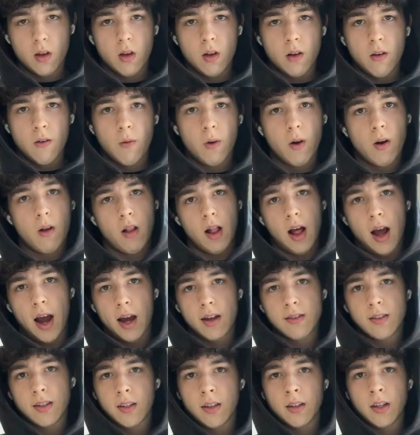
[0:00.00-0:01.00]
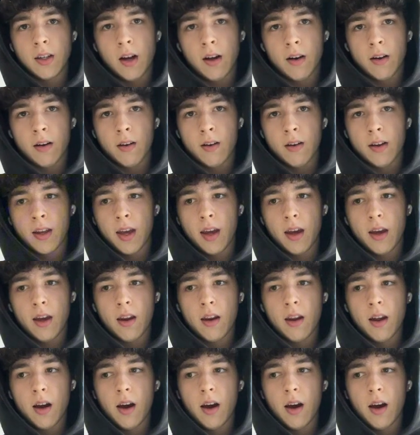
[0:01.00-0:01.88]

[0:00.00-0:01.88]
Well, as a younger kid,